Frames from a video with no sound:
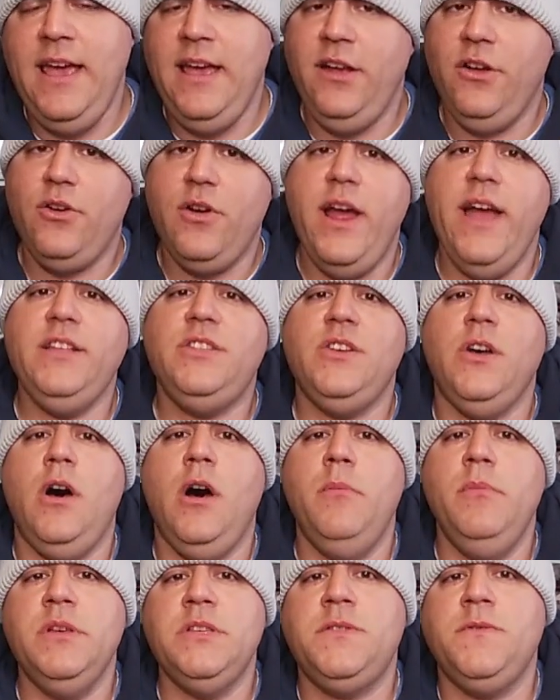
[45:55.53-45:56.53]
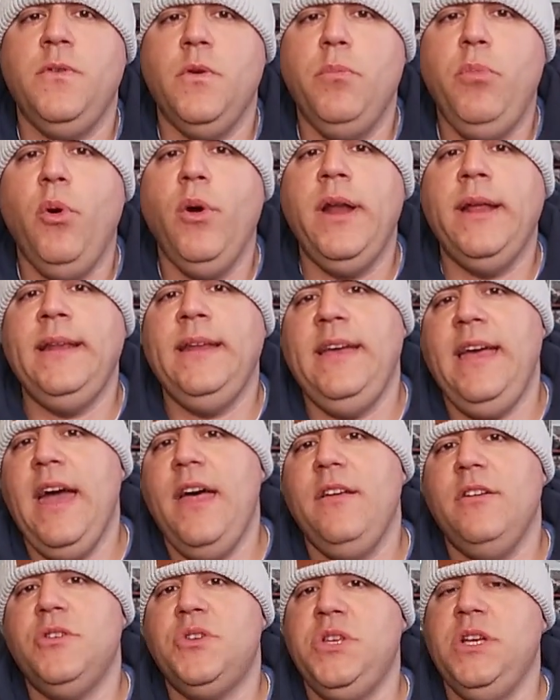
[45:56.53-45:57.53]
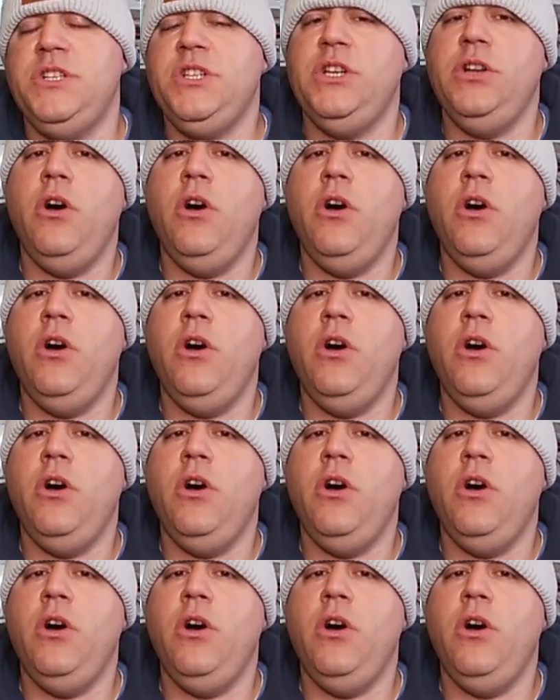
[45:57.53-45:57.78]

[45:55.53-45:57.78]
and Greg Thomas for putting together such